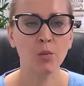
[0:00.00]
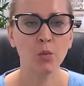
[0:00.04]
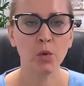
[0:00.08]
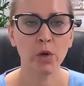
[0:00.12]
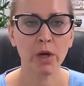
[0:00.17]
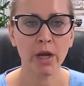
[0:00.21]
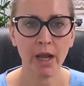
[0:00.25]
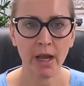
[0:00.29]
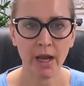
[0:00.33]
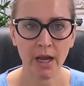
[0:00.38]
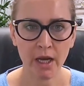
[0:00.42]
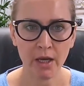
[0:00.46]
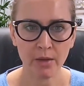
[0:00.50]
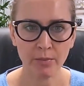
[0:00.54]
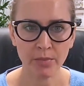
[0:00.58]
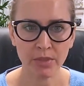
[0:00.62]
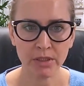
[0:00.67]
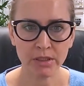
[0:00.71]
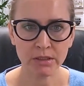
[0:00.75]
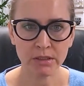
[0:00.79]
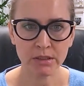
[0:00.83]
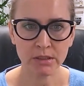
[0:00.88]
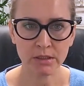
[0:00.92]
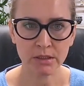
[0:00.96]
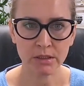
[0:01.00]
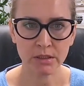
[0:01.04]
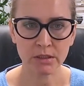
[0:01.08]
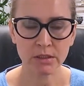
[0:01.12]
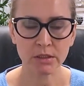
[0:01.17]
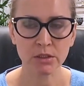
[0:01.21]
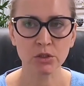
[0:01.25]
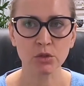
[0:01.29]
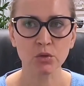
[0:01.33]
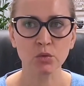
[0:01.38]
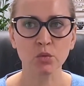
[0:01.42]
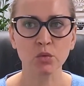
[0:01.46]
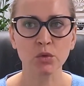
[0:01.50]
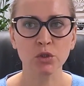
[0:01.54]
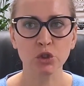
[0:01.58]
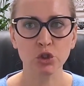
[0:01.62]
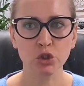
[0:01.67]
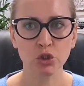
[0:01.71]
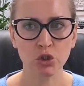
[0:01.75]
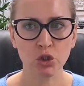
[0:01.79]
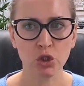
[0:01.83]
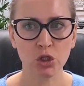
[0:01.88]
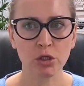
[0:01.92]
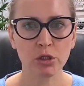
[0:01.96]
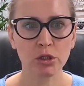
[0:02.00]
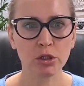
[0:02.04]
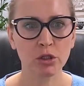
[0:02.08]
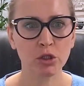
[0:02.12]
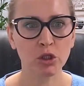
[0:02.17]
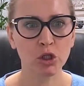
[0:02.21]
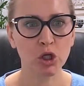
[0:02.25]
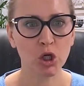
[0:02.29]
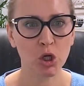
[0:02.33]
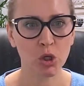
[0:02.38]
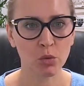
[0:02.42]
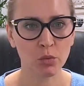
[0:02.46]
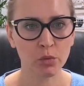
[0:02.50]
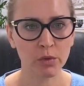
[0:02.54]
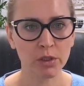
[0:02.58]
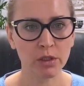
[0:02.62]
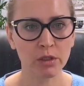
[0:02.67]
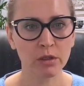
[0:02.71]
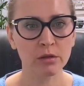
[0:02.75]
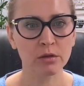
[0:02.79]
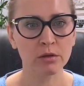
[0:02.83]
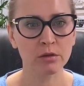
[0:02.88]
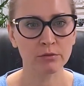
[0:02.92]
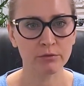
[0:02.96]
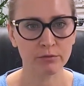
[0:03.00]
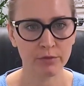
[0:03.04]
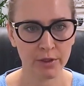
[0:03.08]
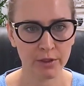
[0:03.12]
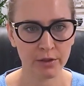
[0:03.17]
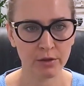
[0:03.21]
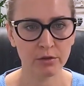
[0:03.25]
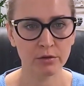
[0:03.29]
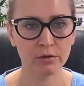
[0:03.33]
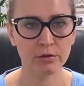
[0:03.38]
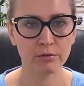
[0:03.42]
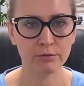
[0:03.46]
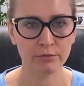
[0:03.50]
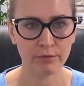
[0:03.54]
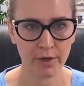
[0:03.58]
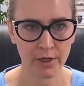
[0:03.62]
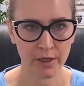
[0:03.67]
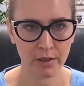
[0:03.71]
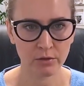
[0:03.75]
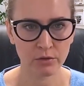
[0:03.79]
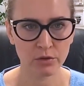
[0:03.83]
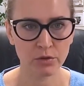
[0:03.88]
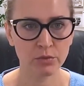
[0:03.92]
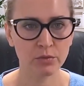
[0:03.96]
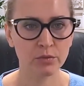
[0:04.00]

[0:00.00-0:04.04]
What happens is we start going in the regular route.